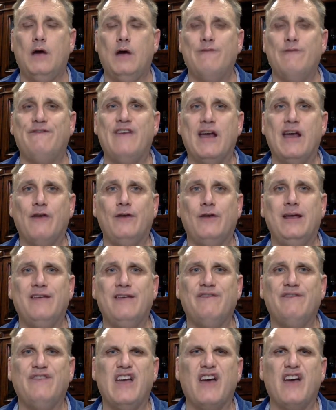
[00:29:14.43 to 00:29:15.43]

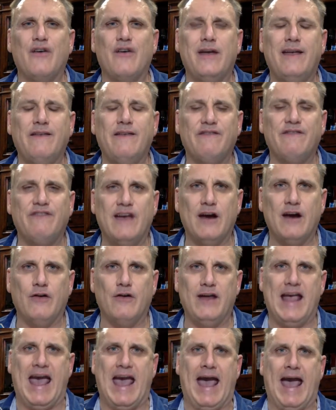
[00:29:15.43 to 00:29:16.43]
very, very, very